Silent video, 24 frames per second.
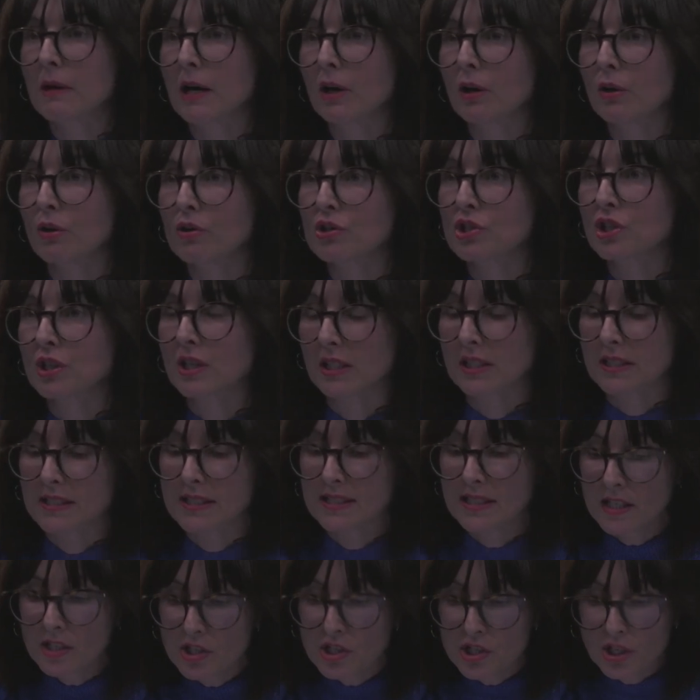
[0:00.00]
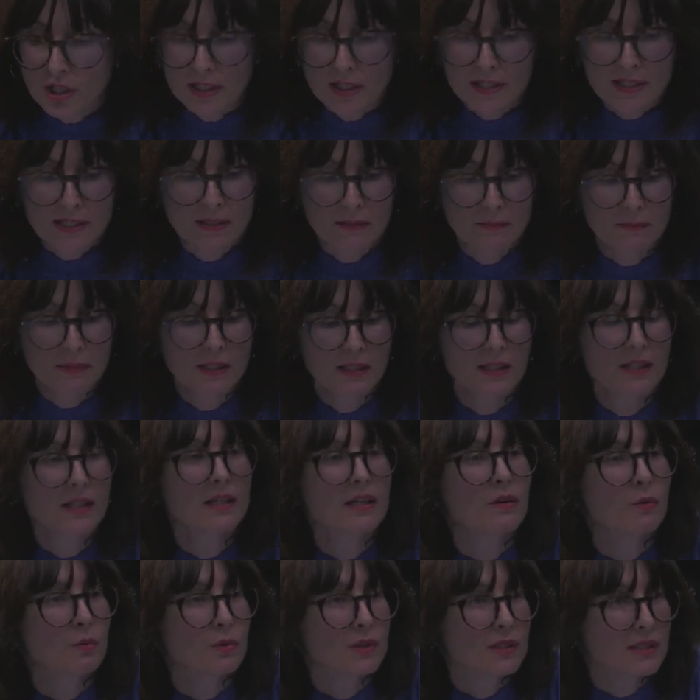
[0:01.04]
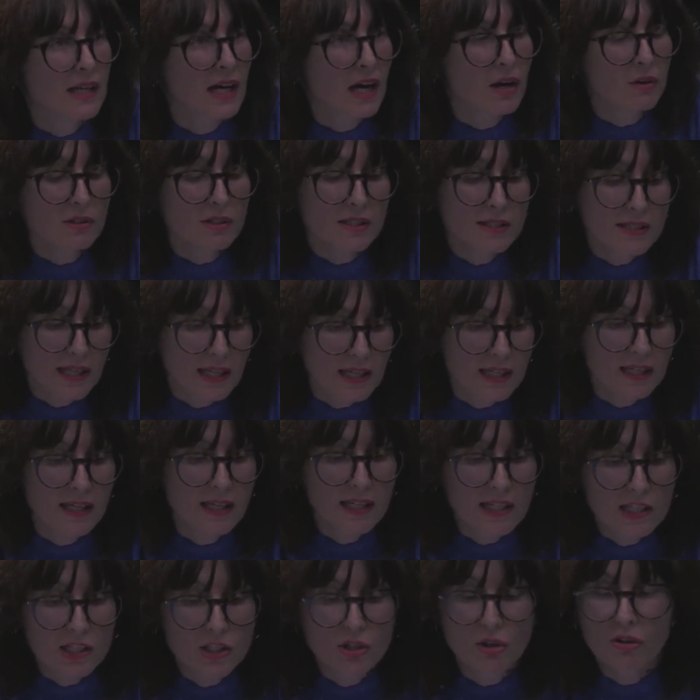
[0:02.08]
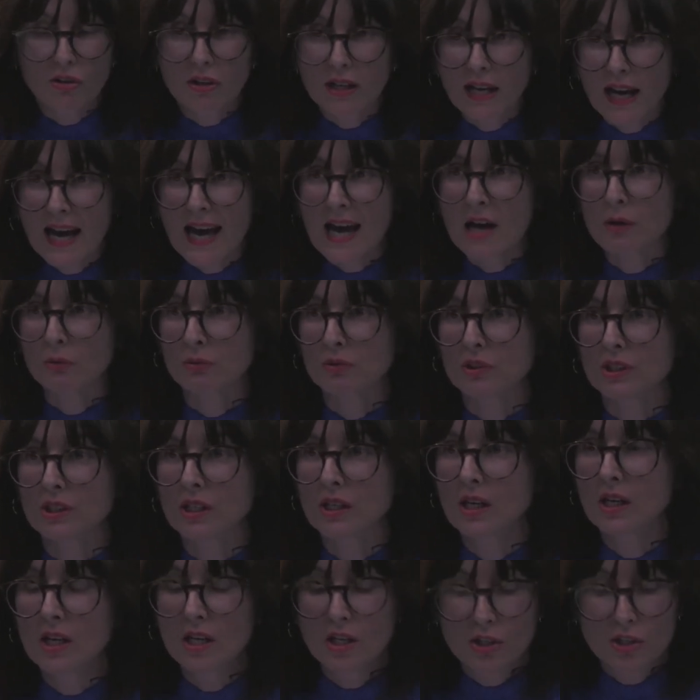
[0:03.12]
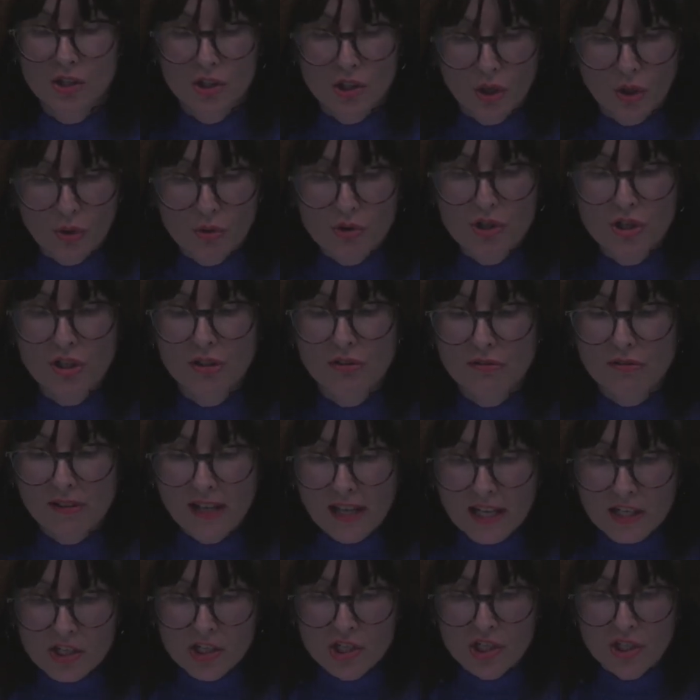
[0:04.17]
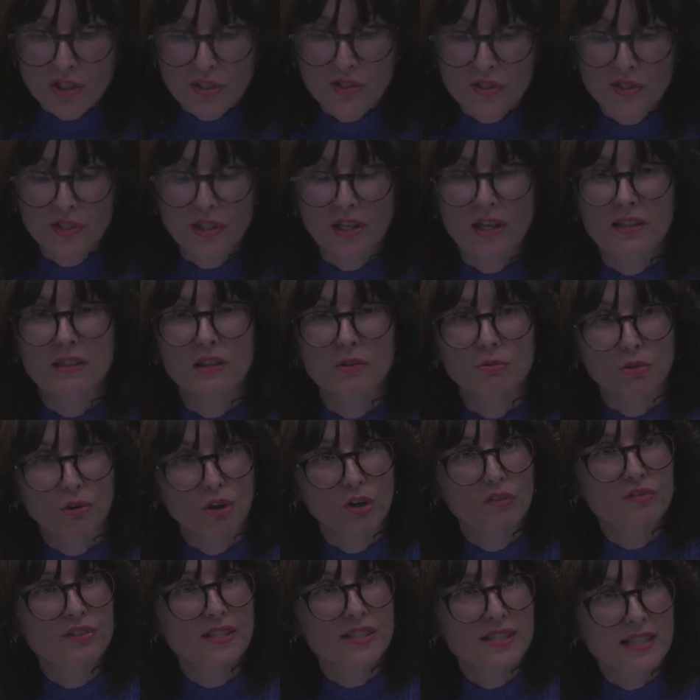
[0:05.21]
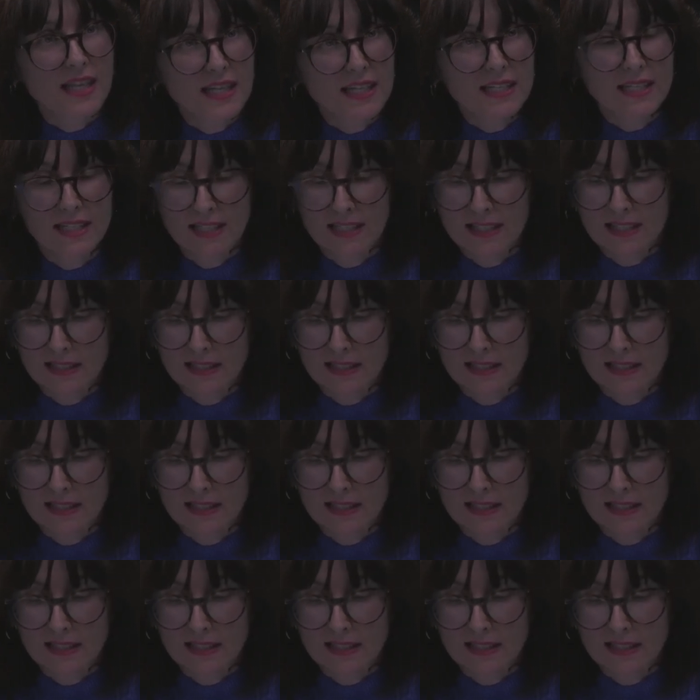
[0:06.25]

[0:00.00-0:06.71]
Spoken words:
biological essentialism, without taking into account social relations and the role of state in